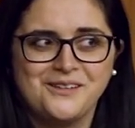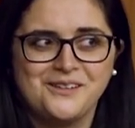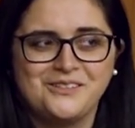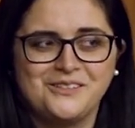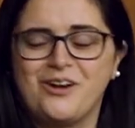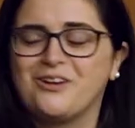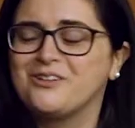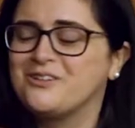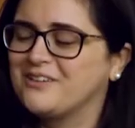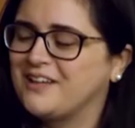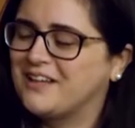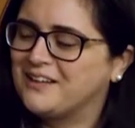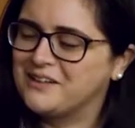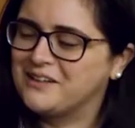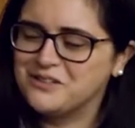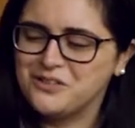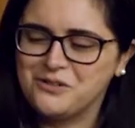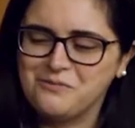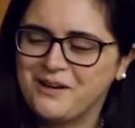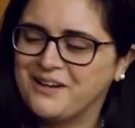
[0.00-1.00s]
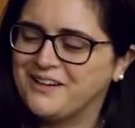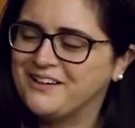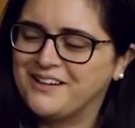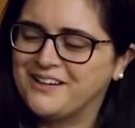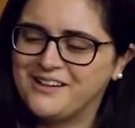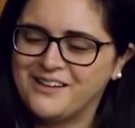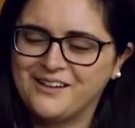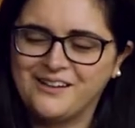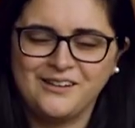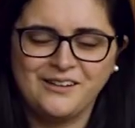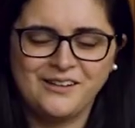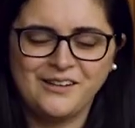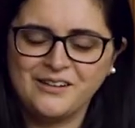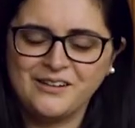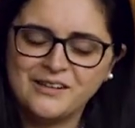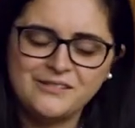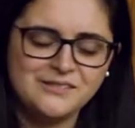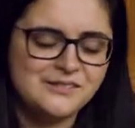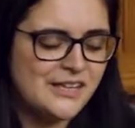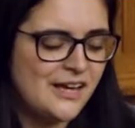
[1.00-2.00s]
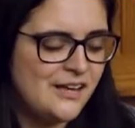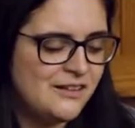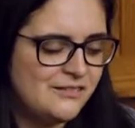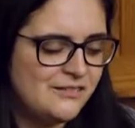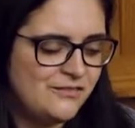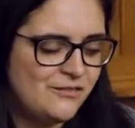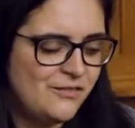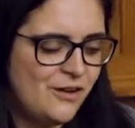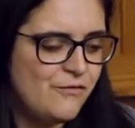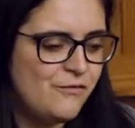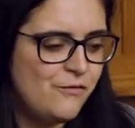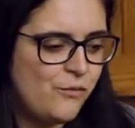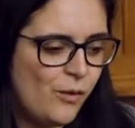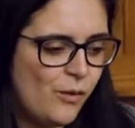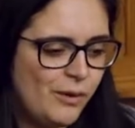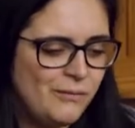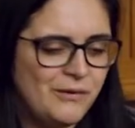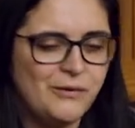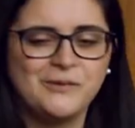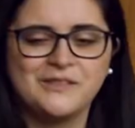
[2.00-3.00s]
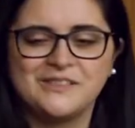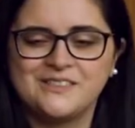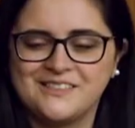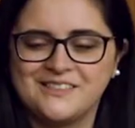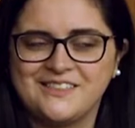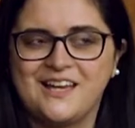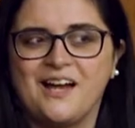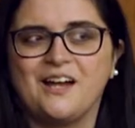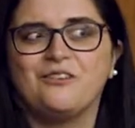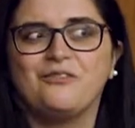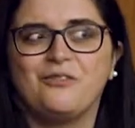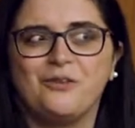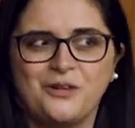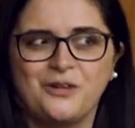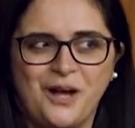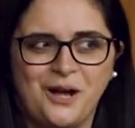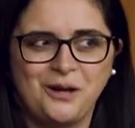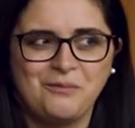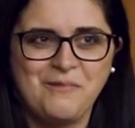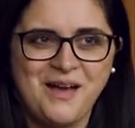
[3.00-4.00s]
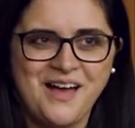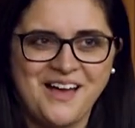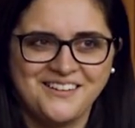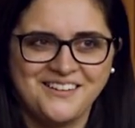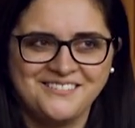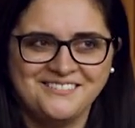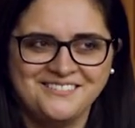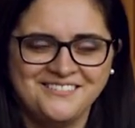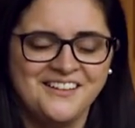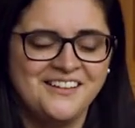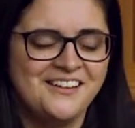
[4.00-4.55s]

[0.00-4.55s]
Dr. Lakeland, you might in, in, inform it was designed for young men.